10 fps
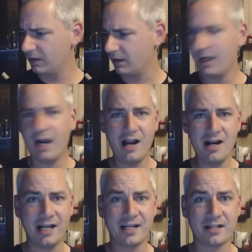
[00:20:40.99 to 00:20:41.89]
I
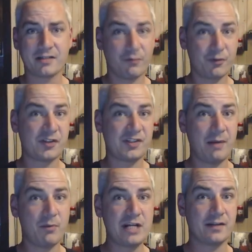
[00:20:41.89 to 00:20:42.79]
like it for the
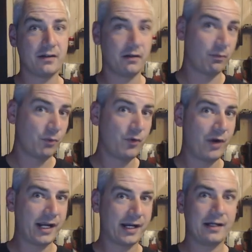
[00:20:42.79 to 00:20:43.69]
same reason a
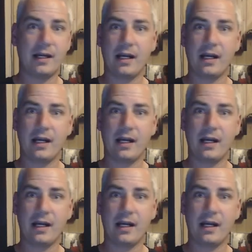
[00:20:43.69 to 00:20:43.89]
Moonraker.